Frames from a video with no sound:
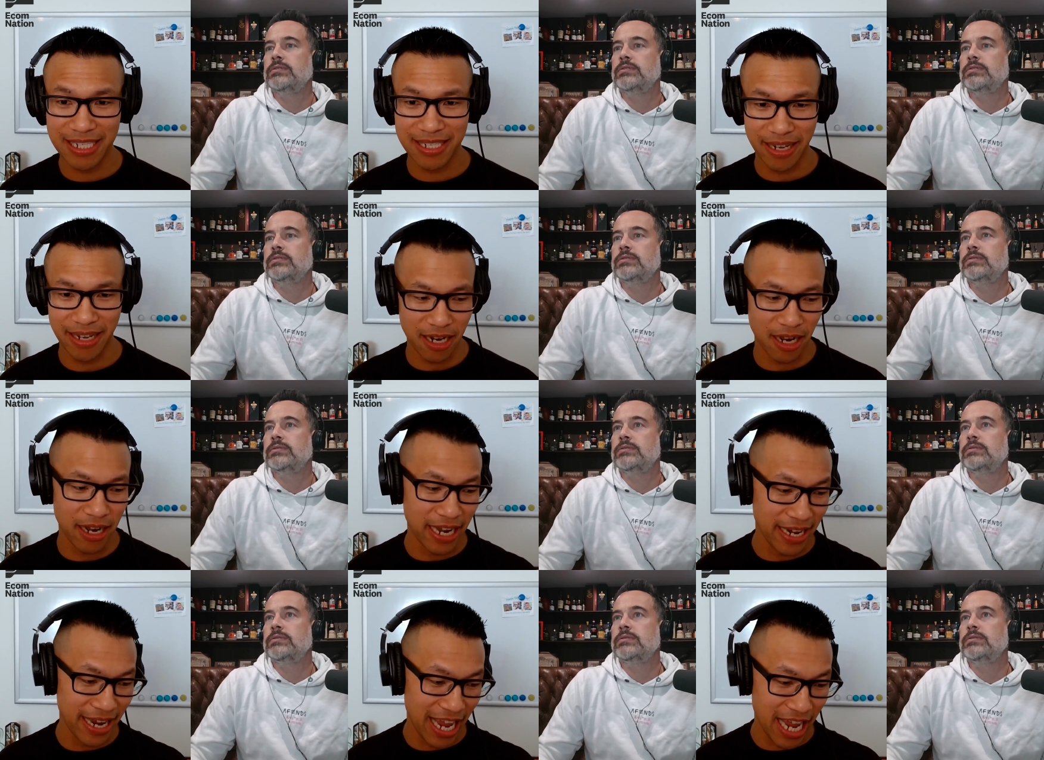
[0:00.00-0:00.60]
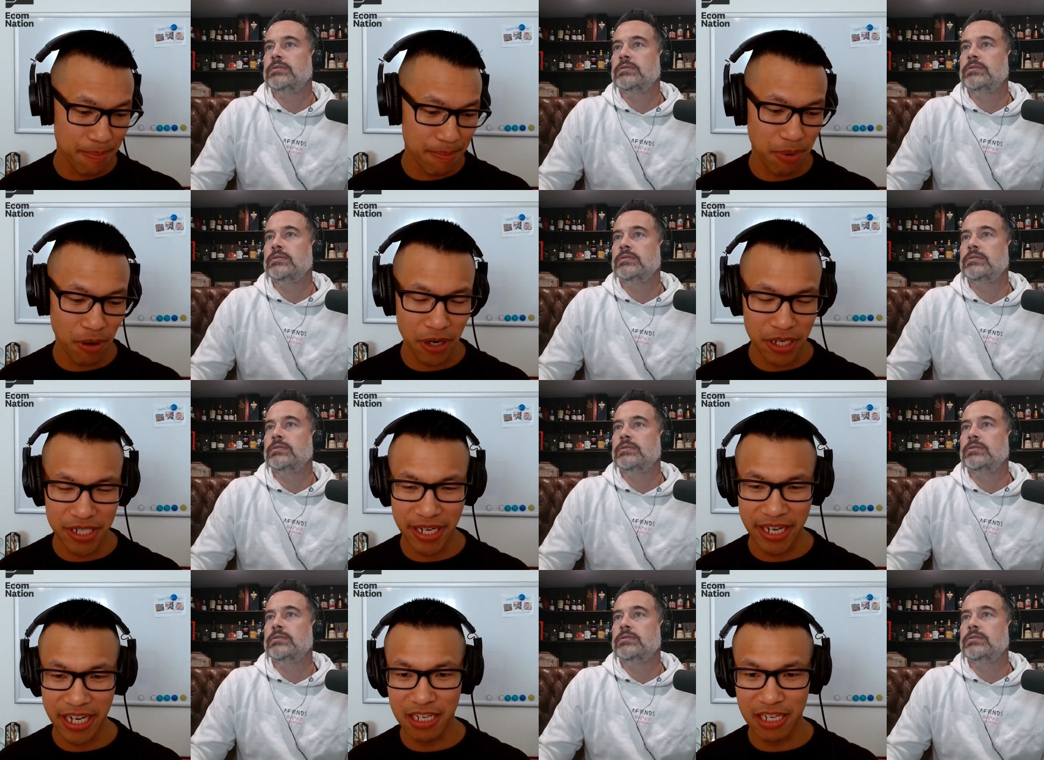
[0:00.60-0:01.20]
Speaker 1: like I had
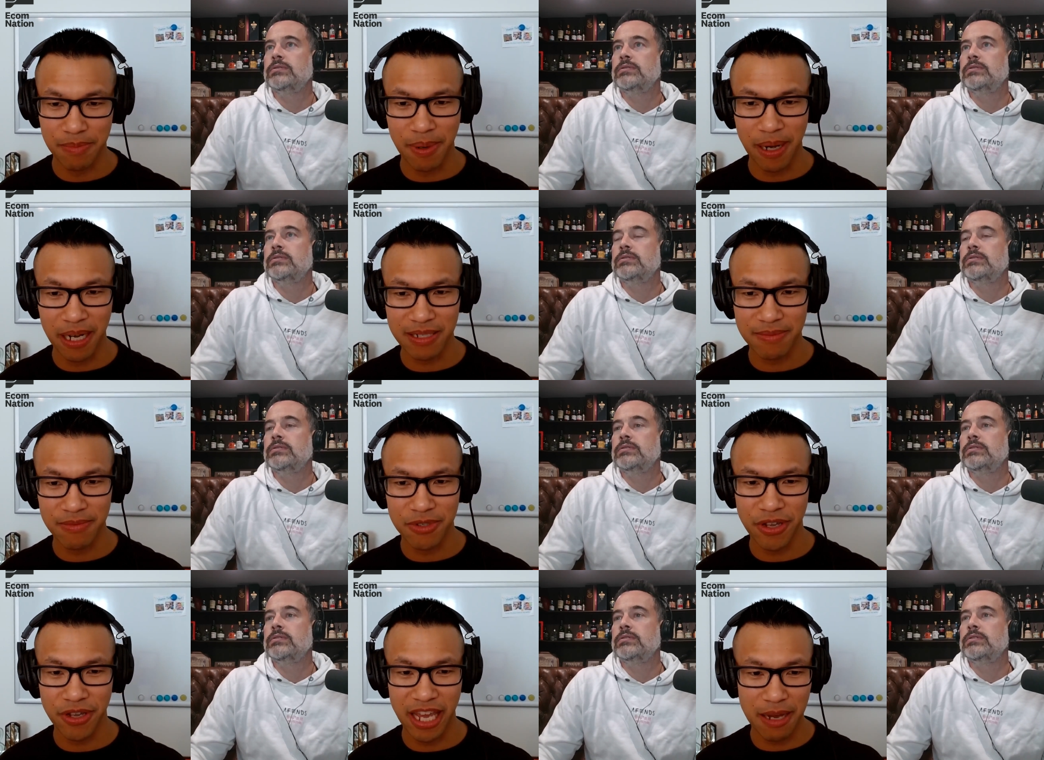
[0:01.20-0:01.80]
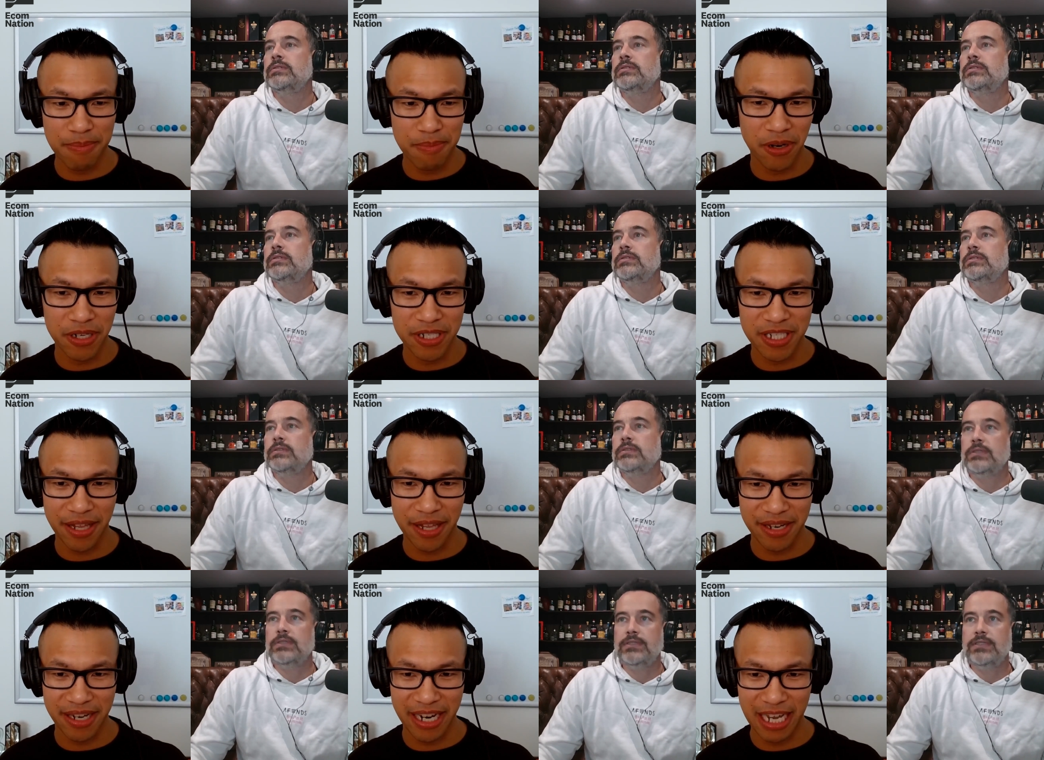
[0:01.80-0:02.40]
AirPods and needed to buy some new AirPods the
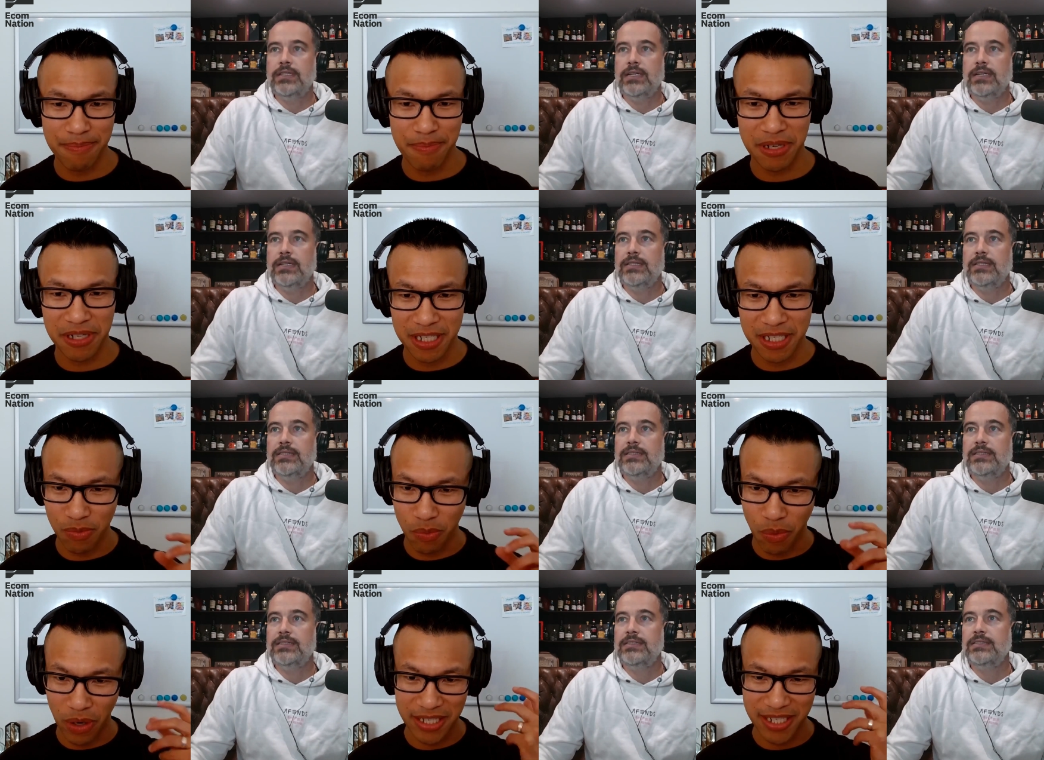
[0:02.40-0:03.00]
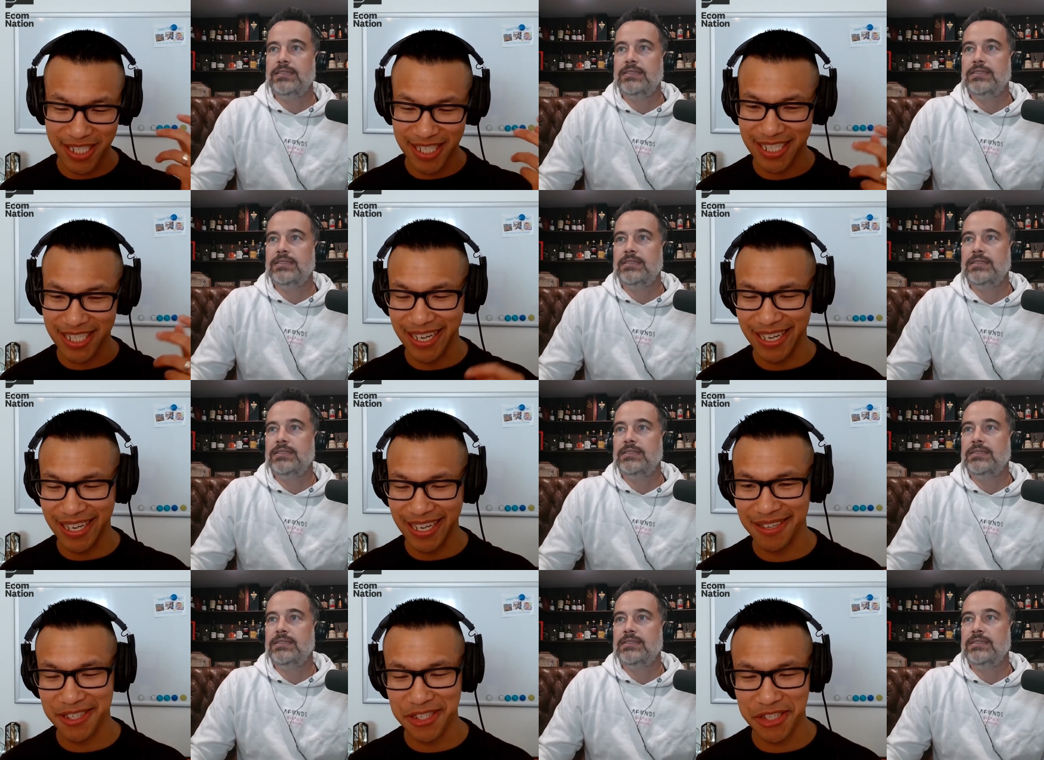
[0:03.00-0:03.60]
other day yeah. because one just started
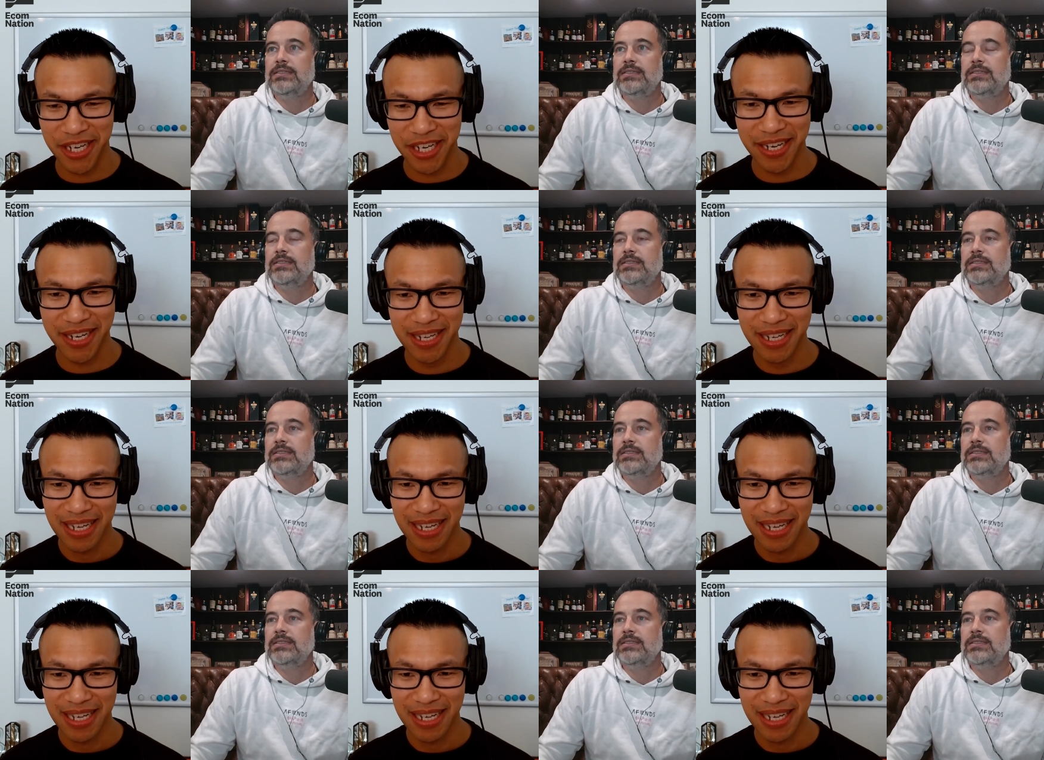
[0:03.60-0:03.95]
glitching.